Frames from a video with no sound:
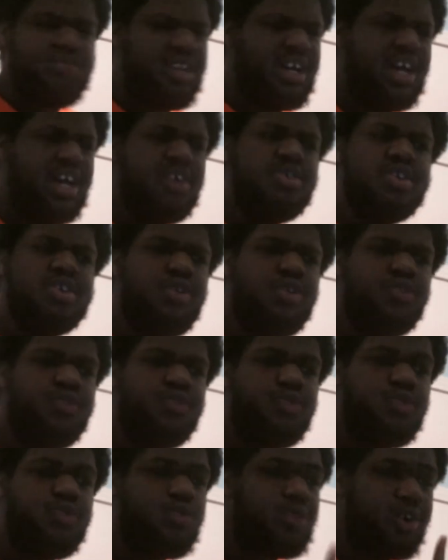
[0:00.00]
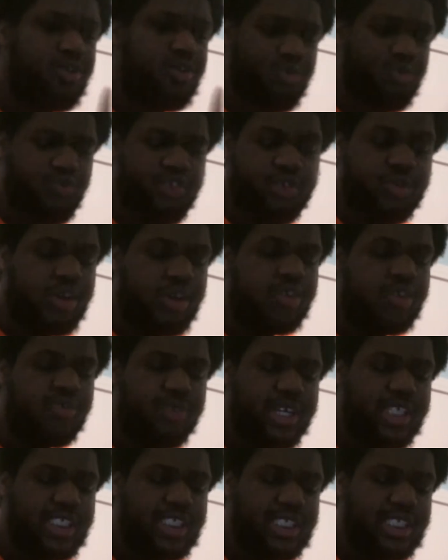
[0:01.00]
I don't know for, for what
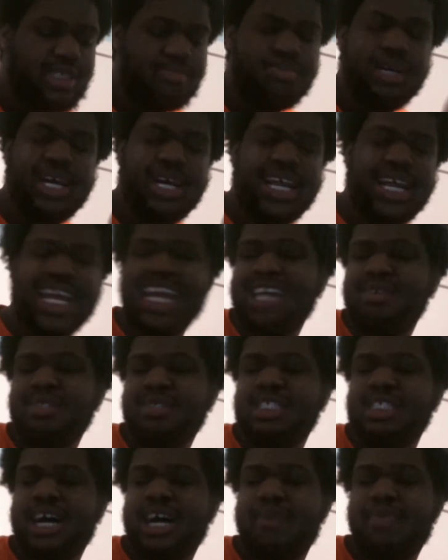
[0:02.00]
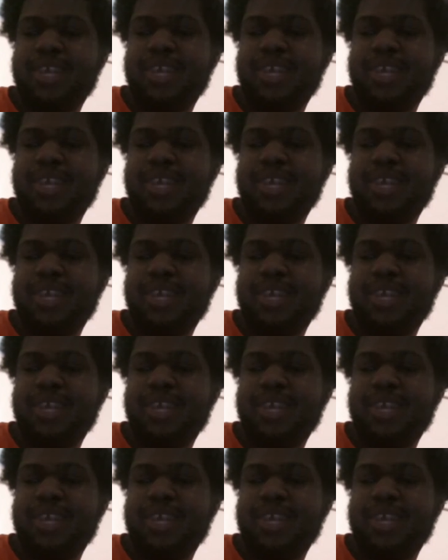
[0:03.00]
reason, but GameStop,